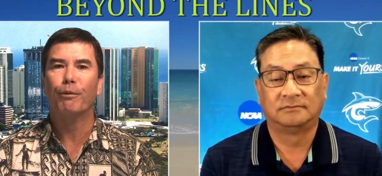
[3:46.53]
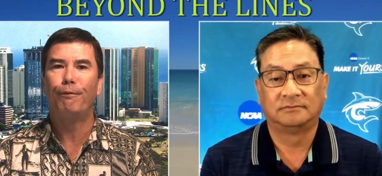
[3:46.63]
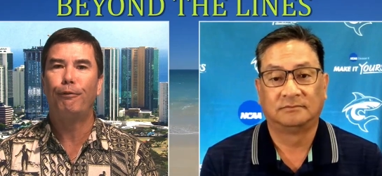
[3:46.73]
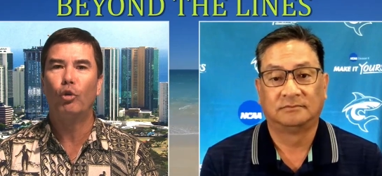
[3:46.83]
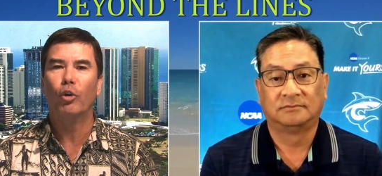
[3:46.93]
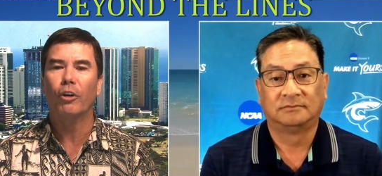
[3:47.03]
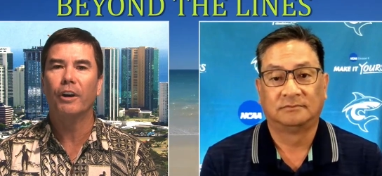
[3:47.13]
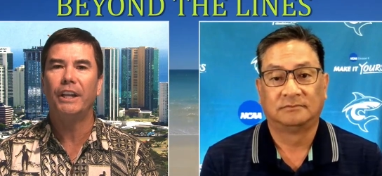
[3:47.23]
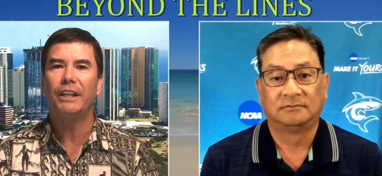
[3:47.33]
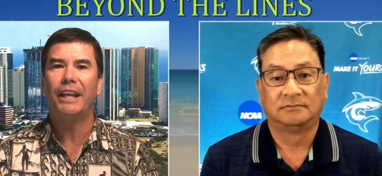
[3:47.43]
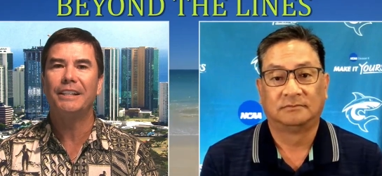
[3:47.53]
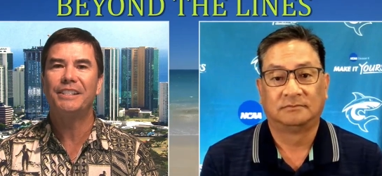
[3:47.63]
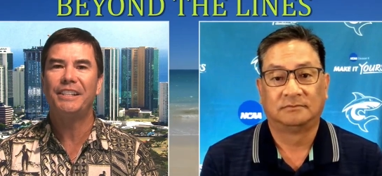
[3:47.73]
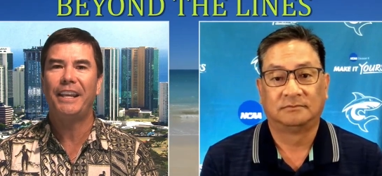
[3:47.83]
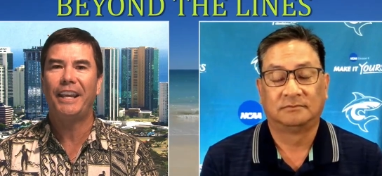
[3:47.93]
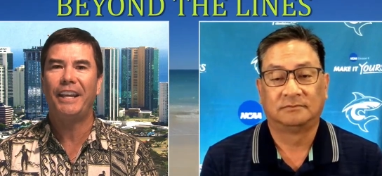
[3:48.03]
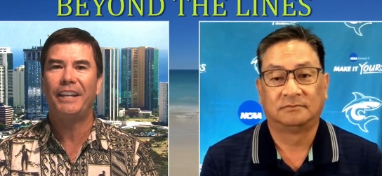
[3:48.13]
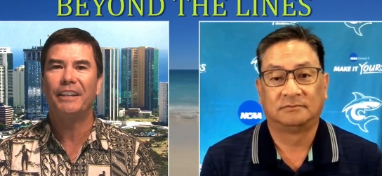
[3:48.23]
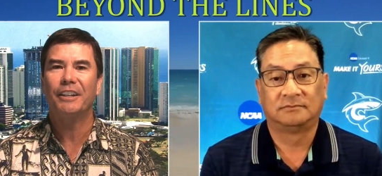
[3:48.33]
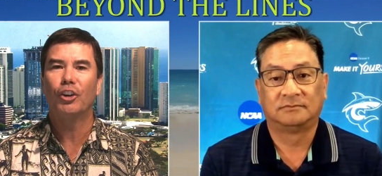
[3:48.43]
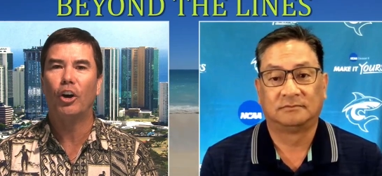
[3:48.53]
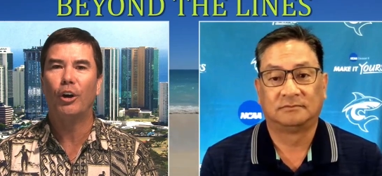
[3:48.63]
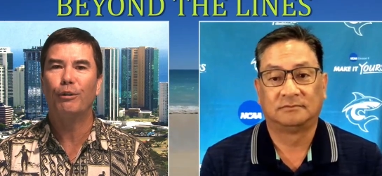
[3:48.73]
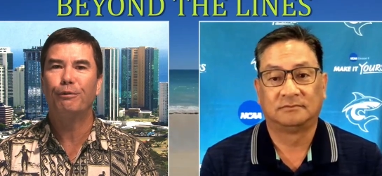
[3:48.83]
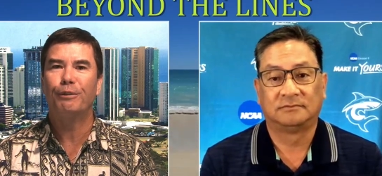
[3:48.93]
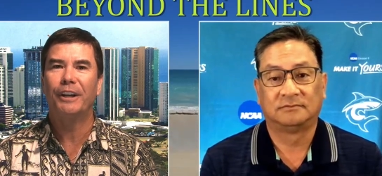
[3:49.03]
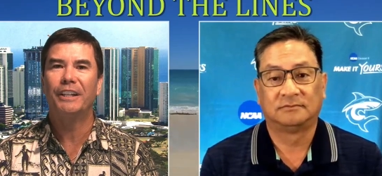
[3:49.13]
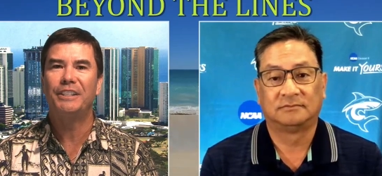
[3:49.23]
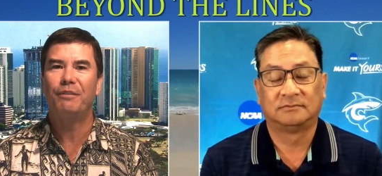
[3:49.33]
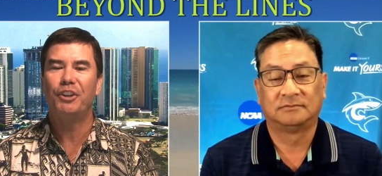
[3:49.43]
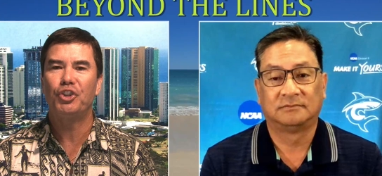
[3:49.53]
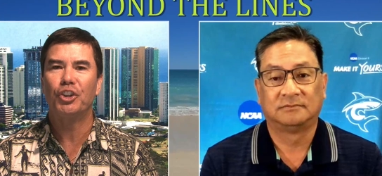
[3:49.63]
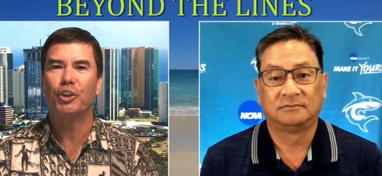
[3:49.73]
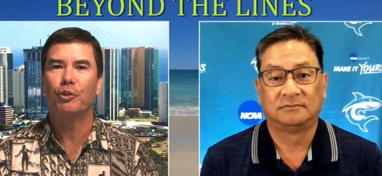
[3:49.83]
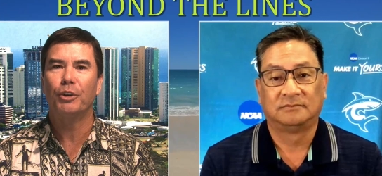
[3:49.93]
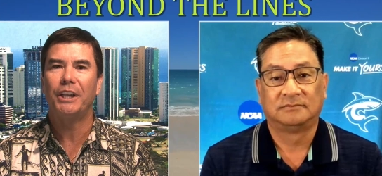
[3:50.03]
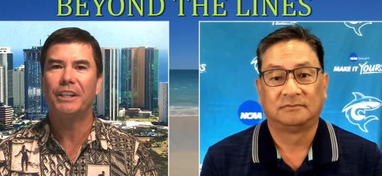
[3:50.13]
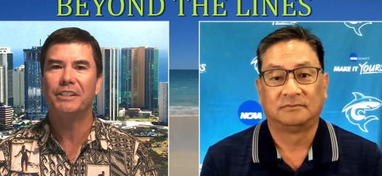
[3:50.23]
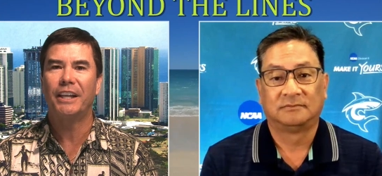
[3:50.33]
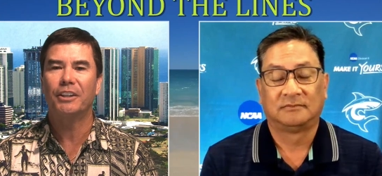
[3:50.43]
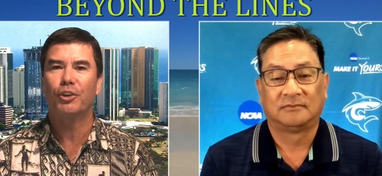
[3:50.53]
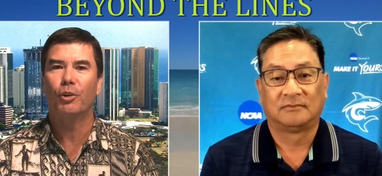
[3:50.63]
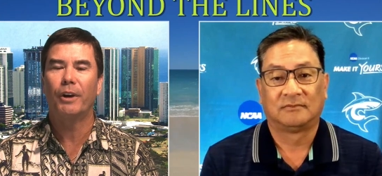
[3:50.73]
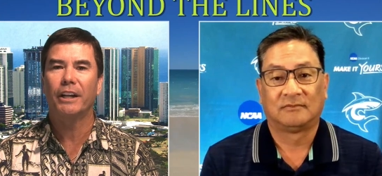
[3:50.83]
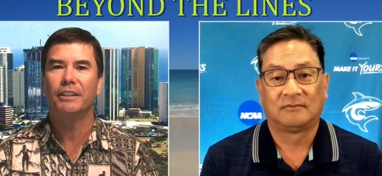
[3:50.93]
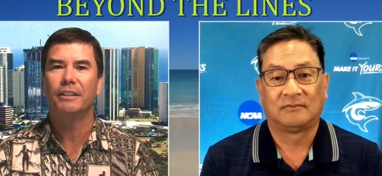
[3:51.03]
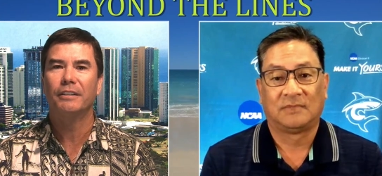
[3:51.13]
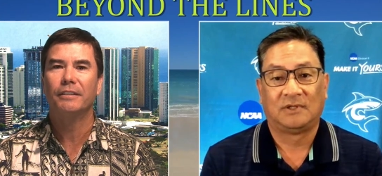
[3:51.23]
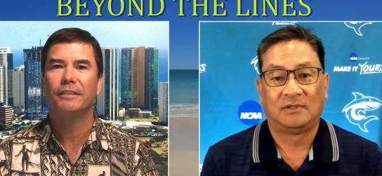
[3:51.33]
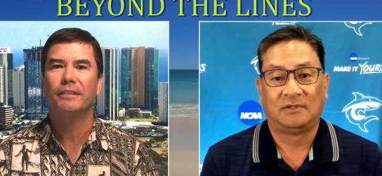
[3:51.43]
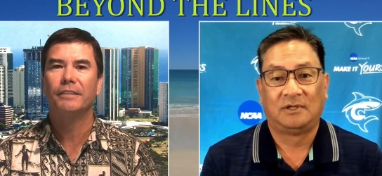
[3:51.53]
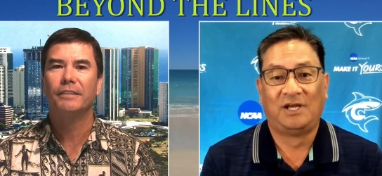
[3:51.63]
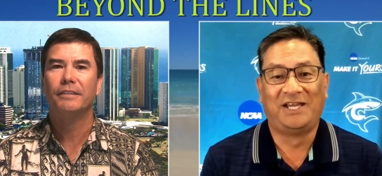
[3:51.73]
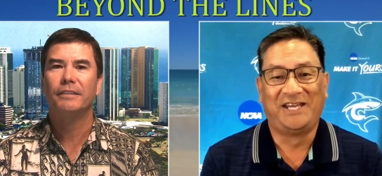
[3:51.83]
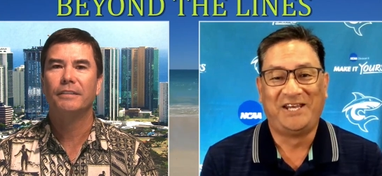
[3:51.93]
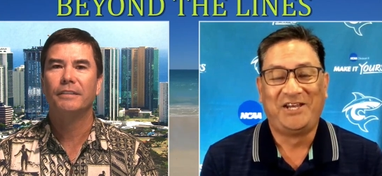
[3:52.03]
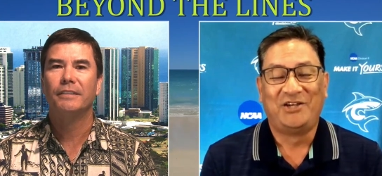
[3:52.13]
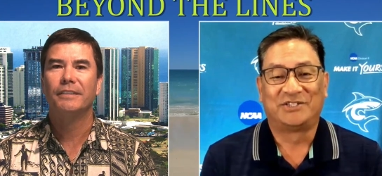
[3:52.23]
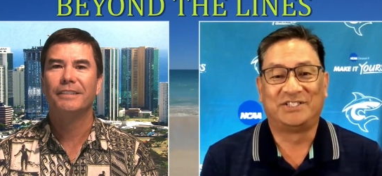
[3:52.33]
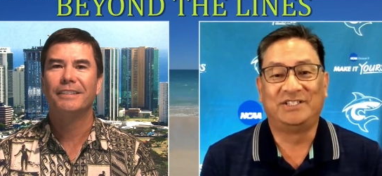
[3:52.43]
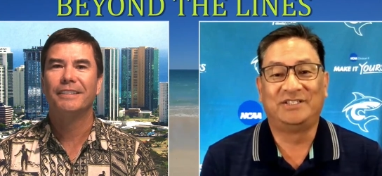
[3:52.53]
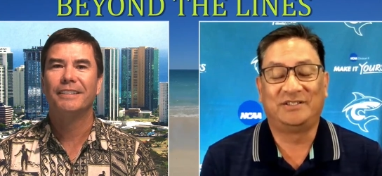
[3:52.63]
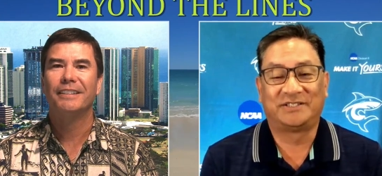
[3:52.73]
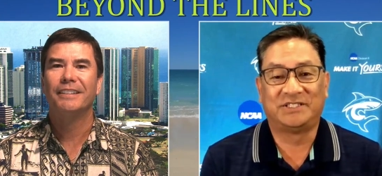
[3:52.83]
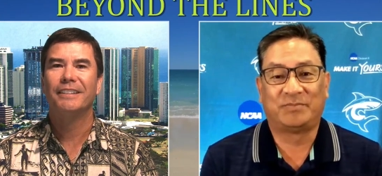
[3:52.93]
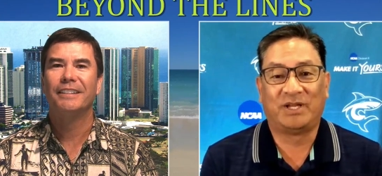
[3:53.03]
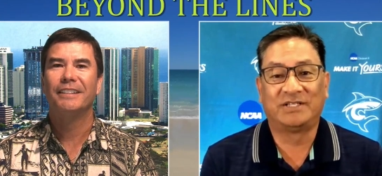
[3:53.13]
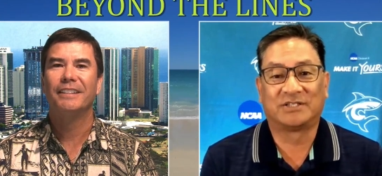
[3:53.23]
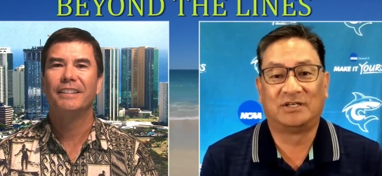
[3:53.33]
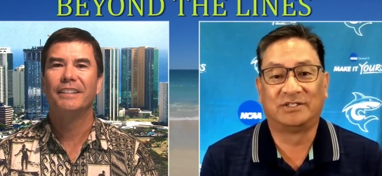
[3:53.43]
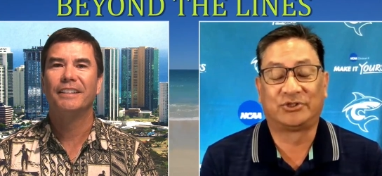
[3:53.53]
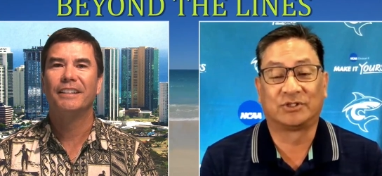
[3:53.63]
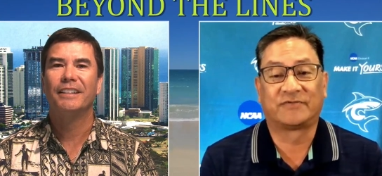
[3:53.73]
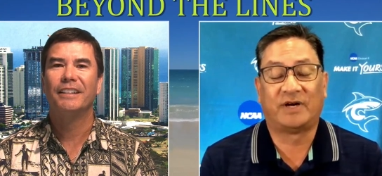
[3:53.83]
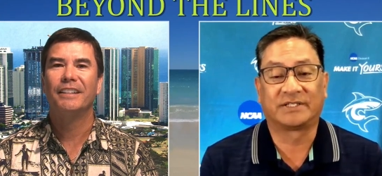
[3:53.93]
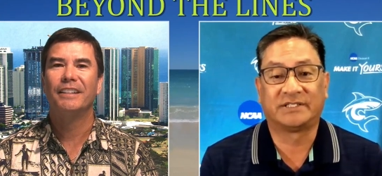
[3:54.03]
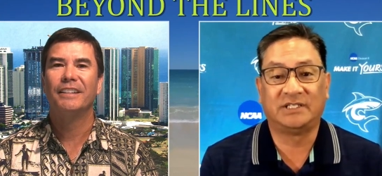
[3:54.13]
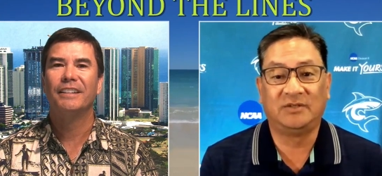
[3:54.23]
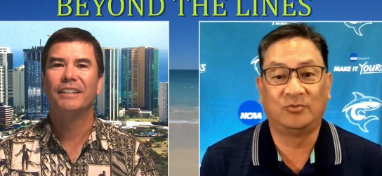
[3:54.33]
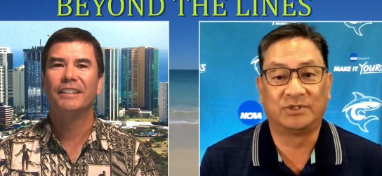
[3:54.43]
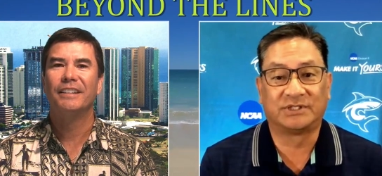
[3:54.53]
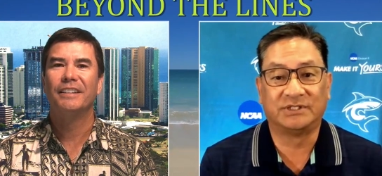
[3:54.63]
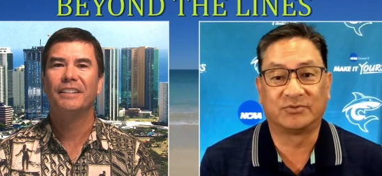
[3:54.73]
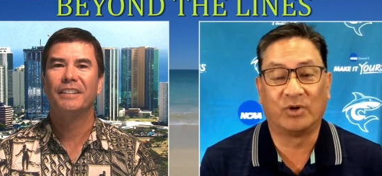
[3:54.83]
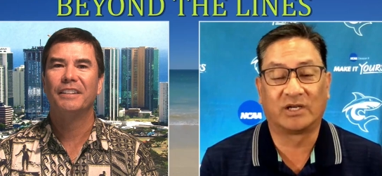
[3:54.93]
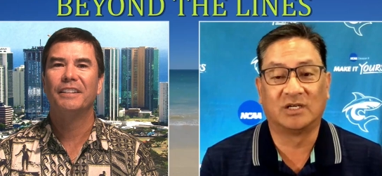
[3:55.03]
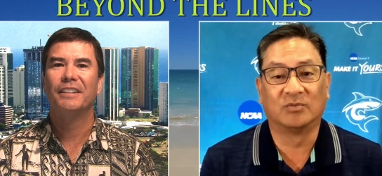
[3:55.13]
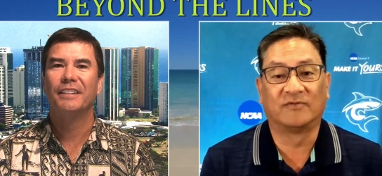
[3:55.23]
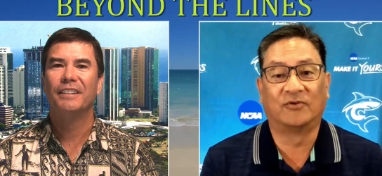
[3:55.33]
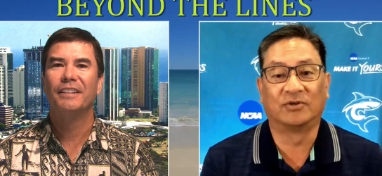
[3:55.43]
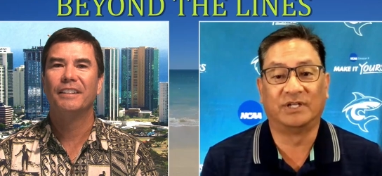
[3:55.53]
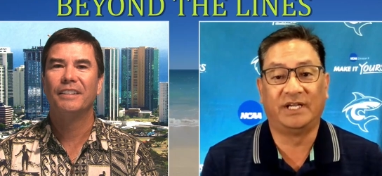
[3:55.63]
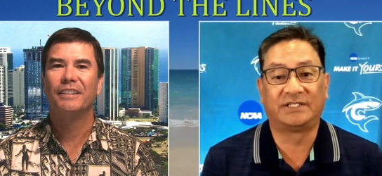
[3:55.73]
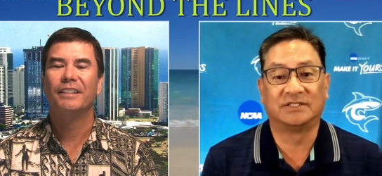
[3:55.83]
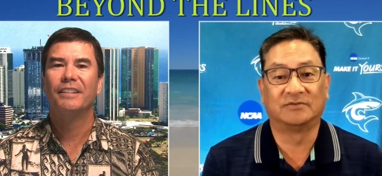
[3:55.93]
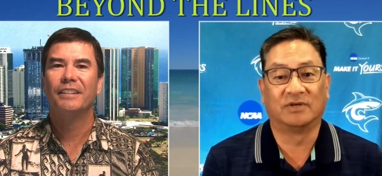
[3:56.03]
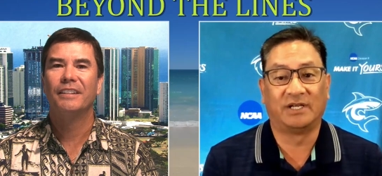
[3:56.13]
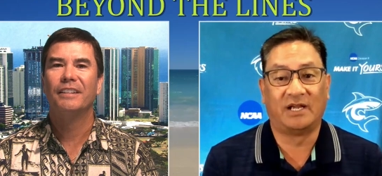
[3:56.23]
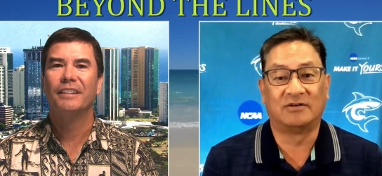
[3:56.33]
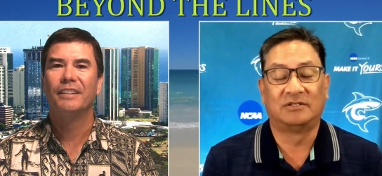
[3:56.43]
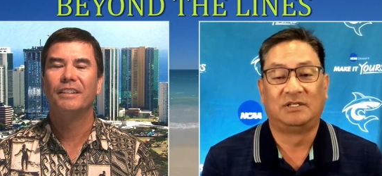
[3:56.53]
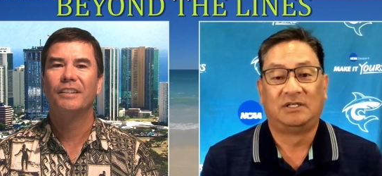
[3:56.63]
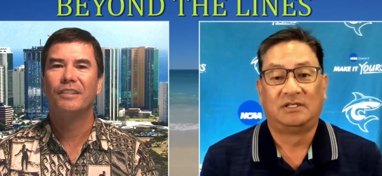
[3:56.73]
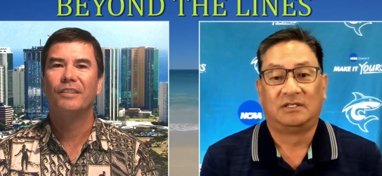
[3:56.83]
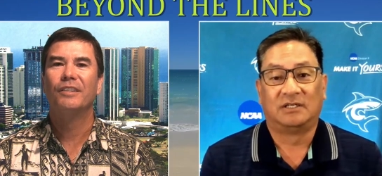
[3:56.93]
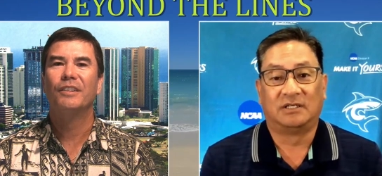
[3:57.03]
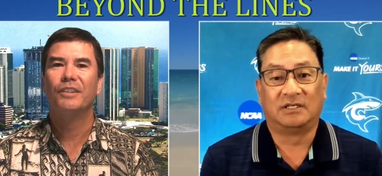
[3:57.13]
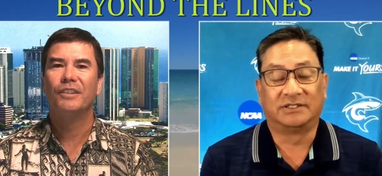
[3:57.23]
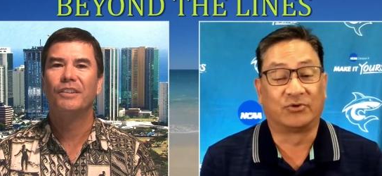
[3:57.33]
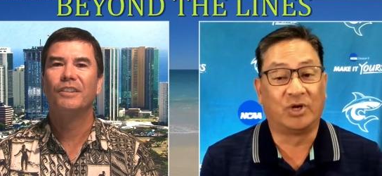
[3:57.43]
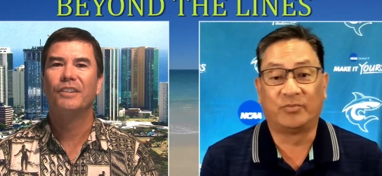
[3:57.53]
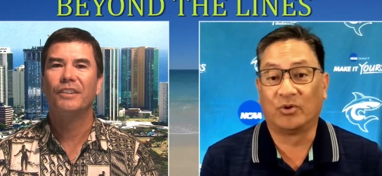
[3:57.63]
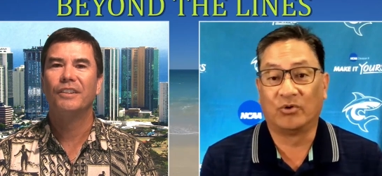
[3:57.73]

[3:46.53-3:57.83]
Speaker 1: four in NCAA golf uh, Division three. Is that correct?
Speaker 2: She she plays on the George Fox team, which is ranked number four in the nation right now. Uh, it's a great